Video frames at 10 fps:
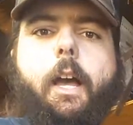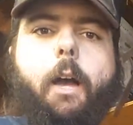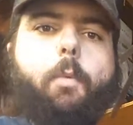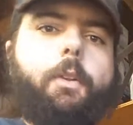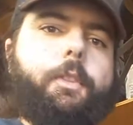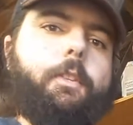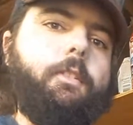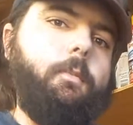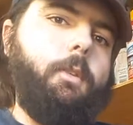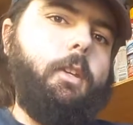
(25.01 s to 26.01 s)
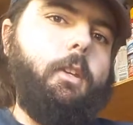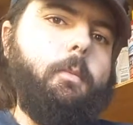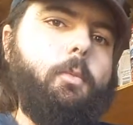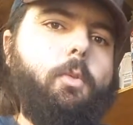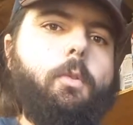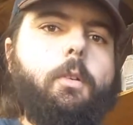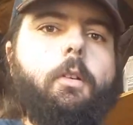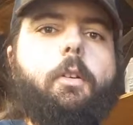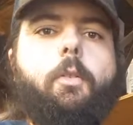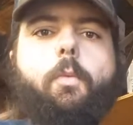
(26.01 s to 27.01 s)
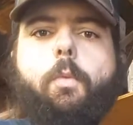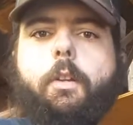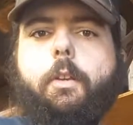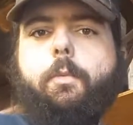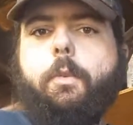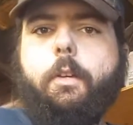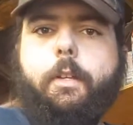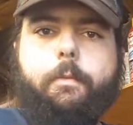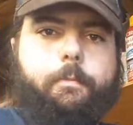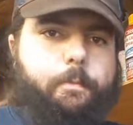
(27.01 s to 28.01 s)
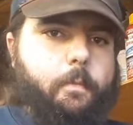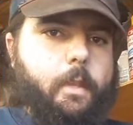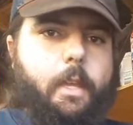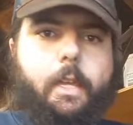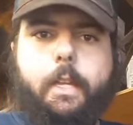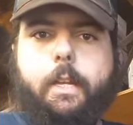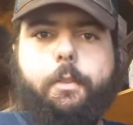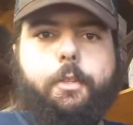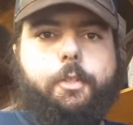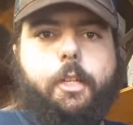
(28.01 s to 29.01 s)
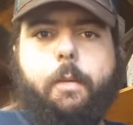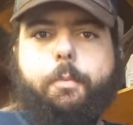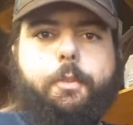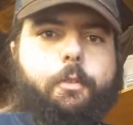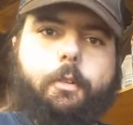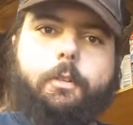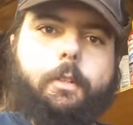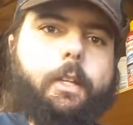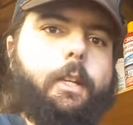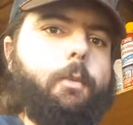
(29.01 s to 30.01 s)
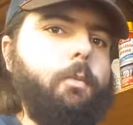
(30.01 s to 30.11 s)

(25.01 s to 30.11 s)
I want this to be more one-on-one, hanging out in the shop with your Uncle Eddie.